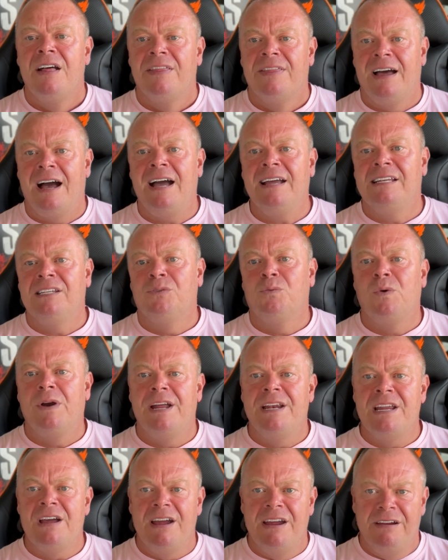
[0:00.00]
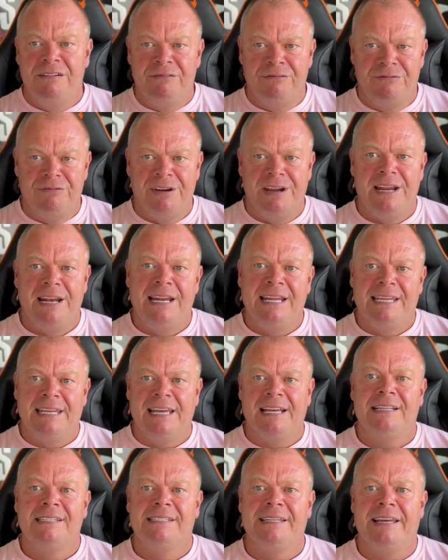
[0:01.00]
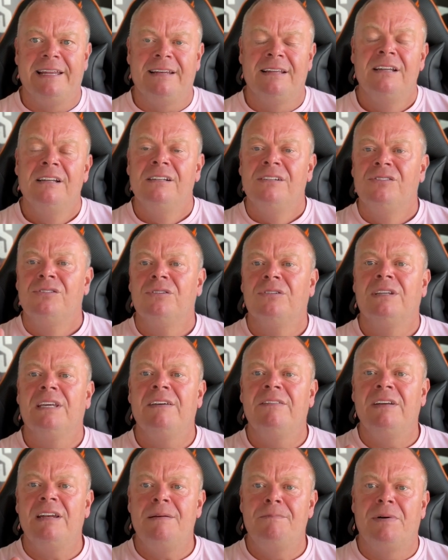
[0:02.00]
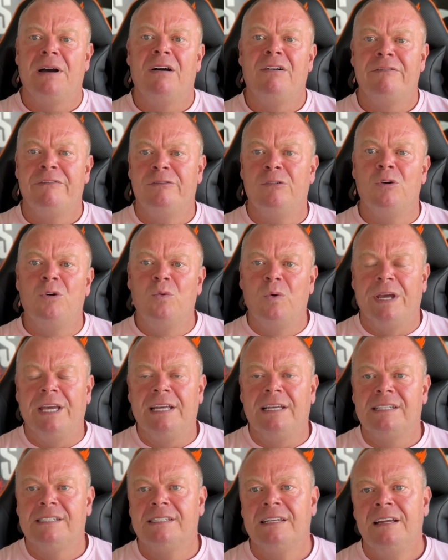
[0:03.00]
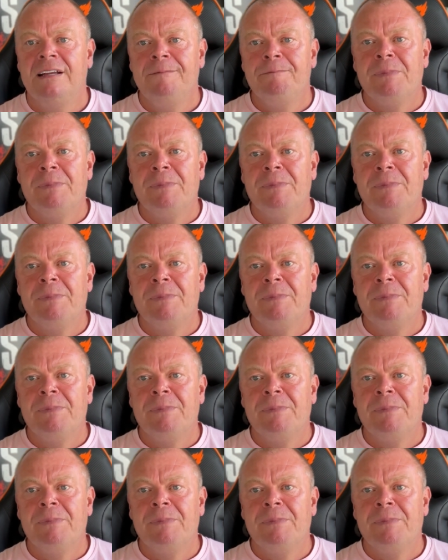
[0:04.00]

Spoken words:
That is when it really kicks in. So give it about 4 weeks.